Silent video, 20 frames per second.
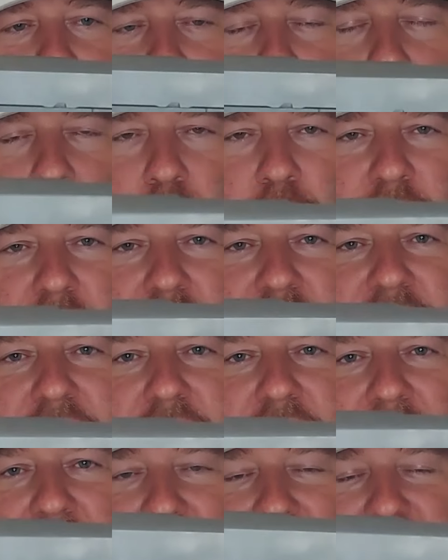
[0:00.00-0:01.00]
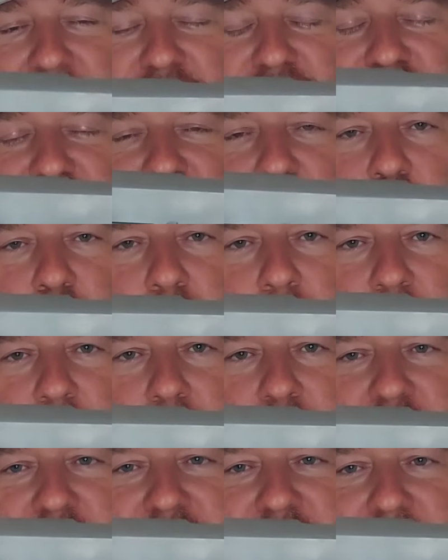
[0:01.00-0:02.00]
really has two
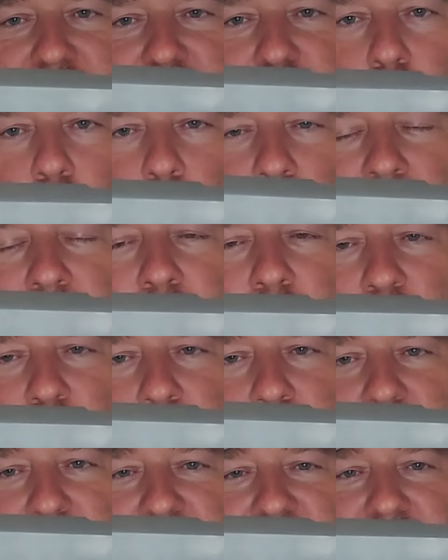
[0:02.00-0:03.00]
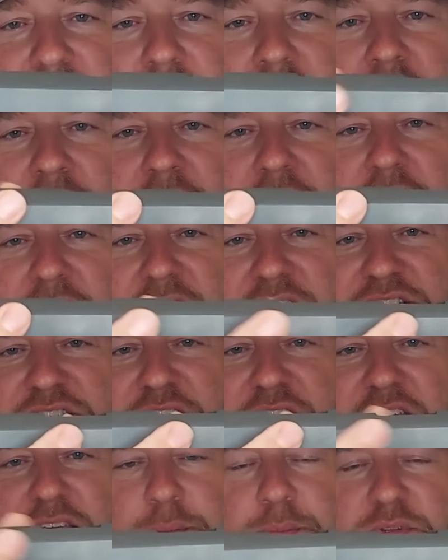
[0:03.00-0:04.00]
purposes. One purpose is
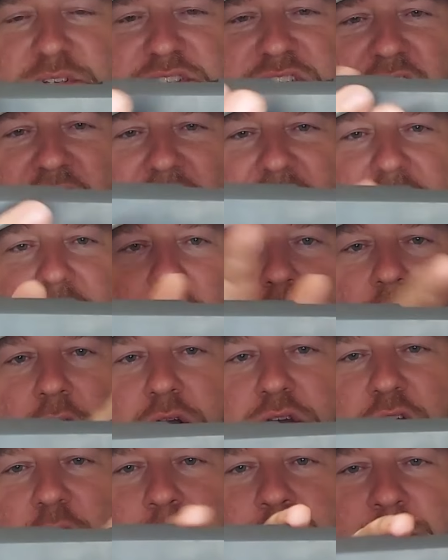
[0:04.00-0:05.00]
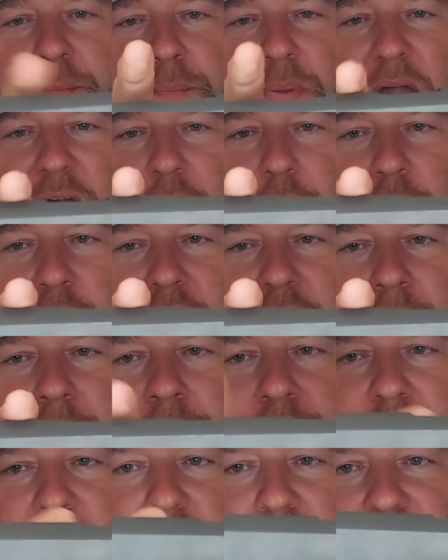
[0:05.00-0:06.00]
to keep the slide locked up in battery
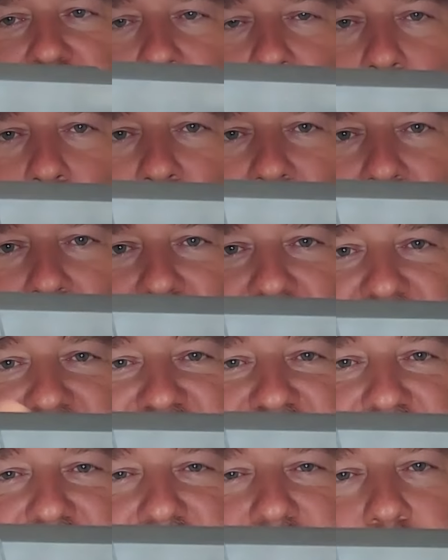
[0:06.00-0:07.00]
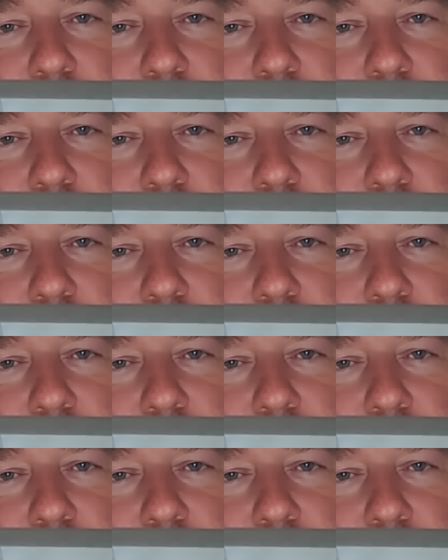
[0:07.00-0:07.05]
until the round exits the